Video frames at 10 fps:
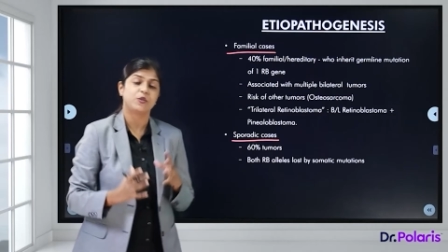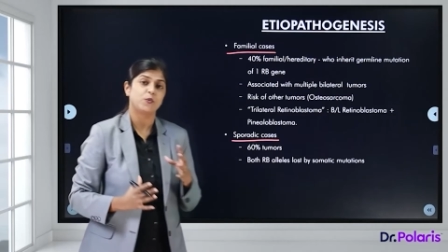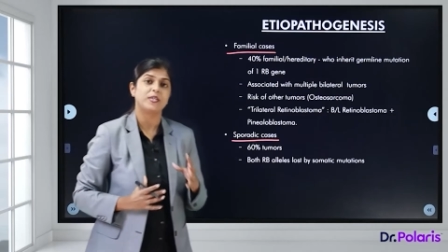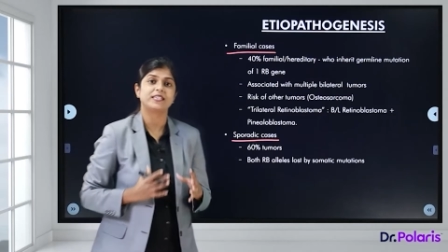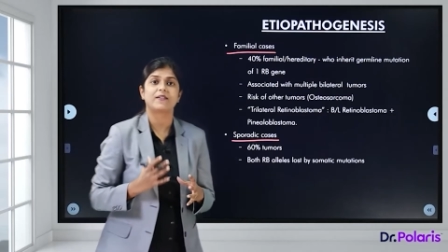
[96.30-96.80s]

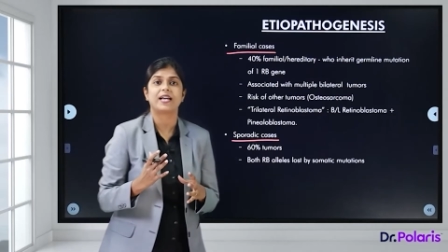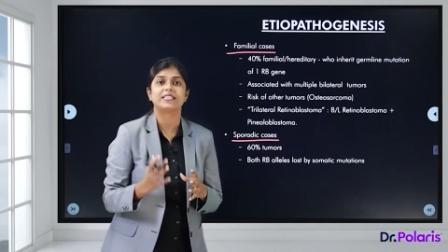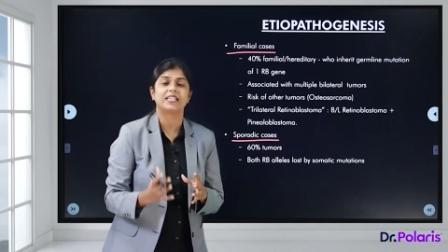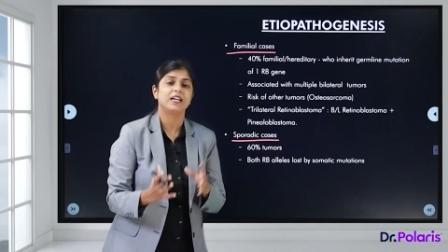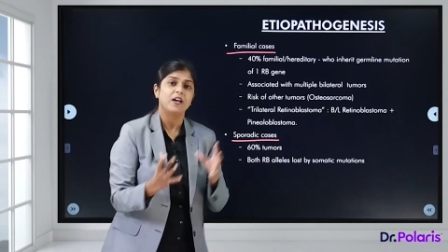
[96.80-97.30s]
tumors
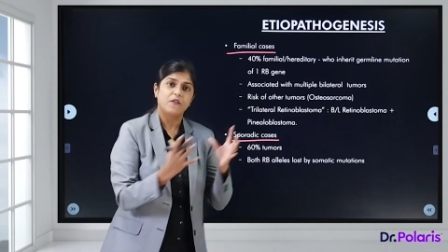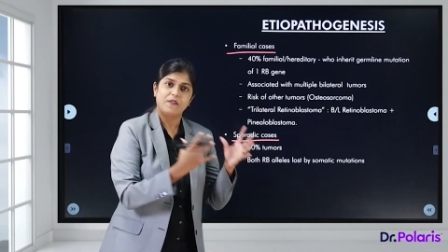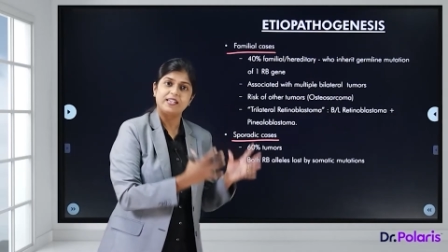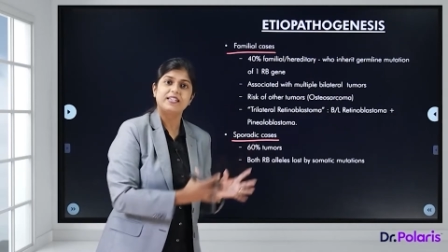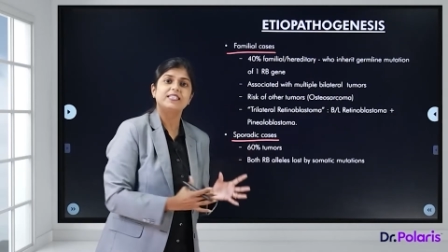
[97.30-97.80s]
arising
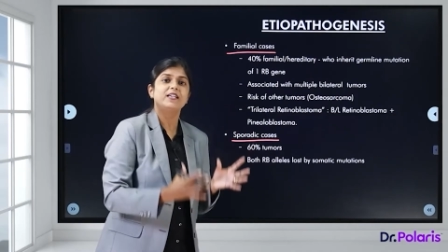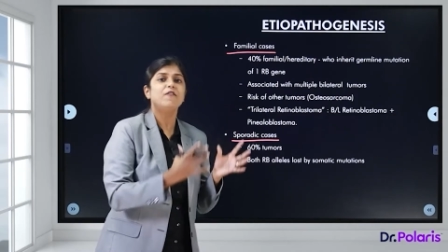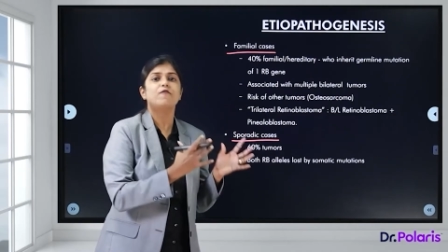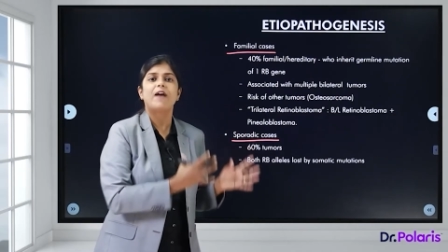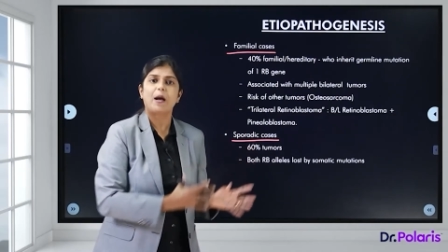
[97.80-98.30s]
when there is a
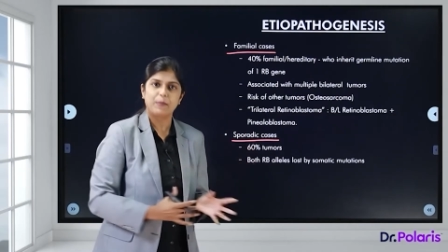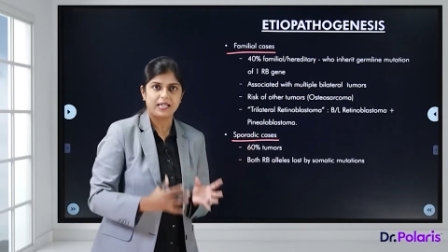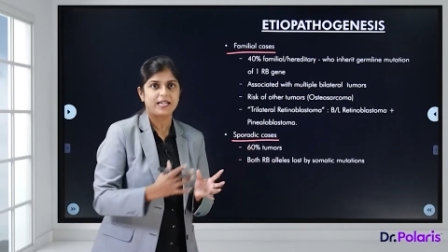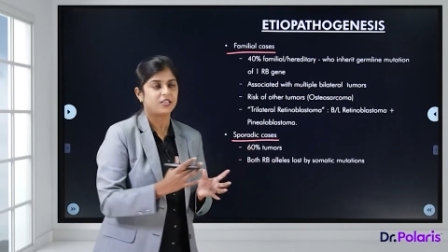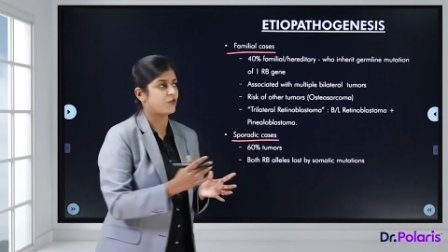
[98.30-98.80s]

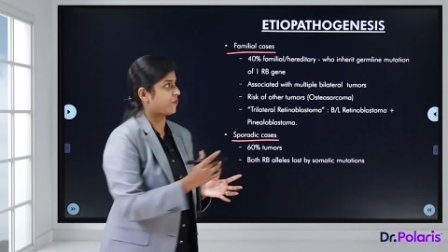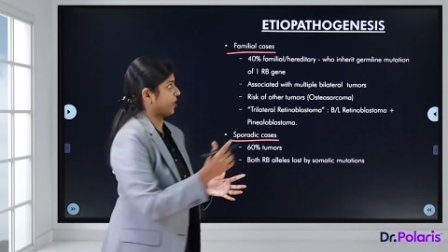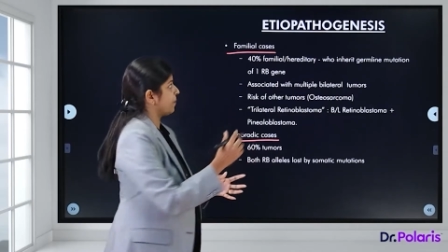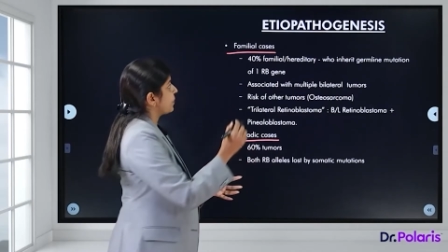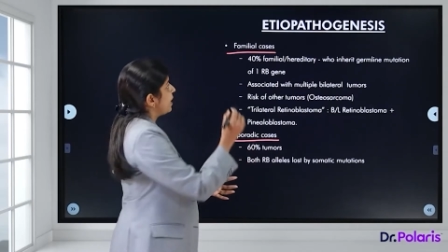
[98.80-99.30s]
family
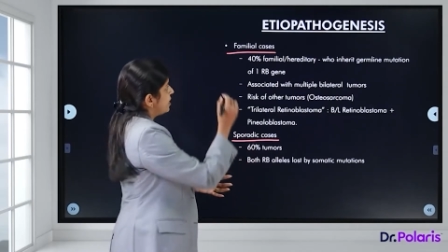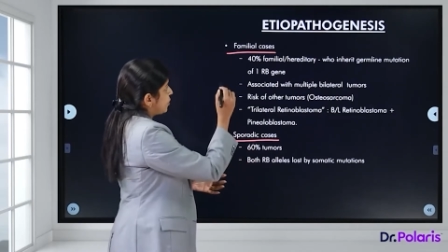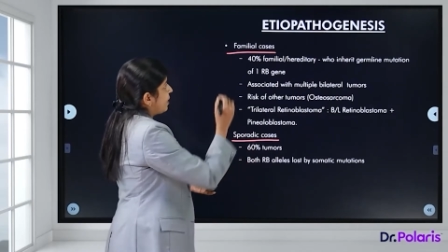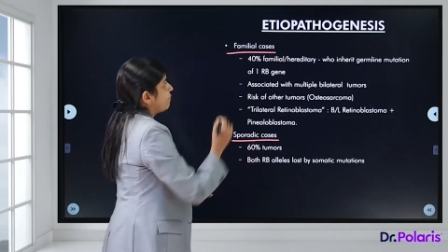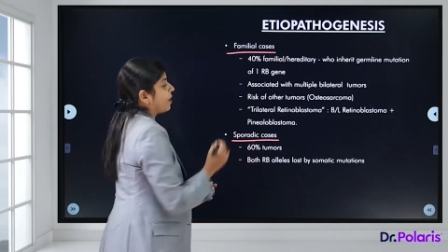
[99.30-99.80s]
history.
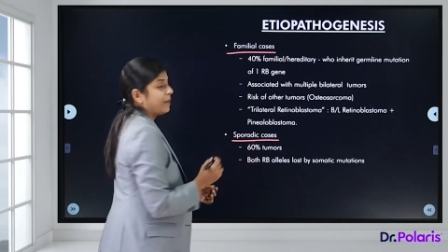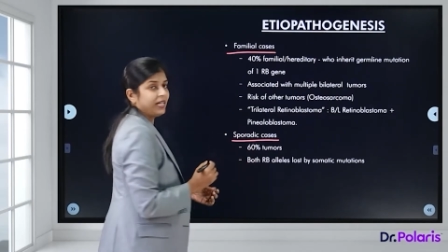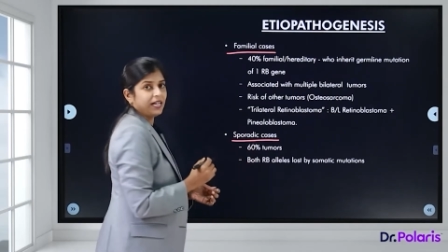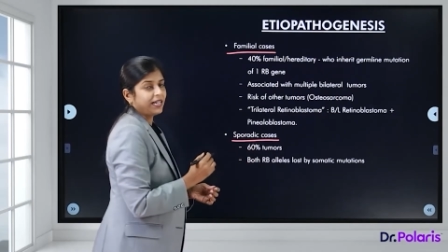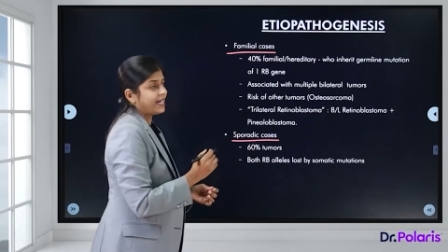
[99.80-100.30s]
So in
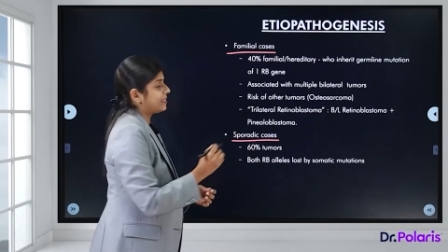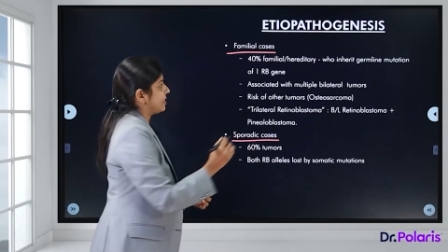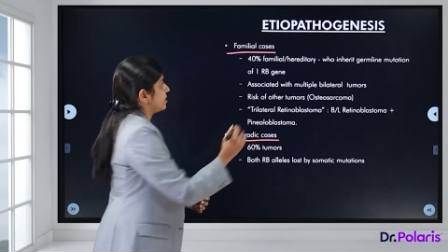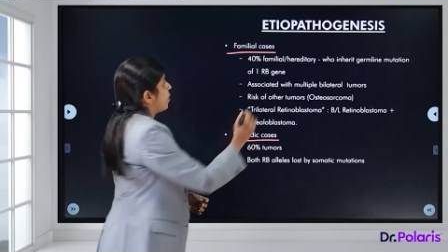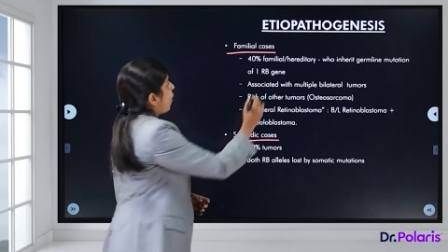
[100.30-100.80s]
familial cases,